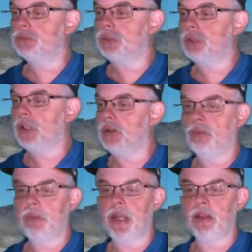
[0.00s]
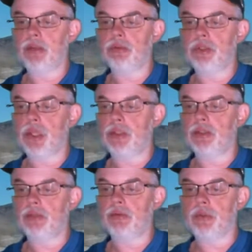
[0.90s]
It's illegal to ban
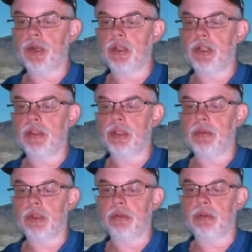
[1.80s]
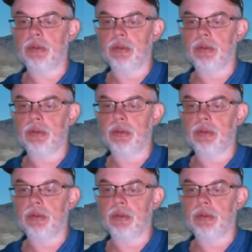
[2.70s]
clotheslines in Vermont. That's kind of weird.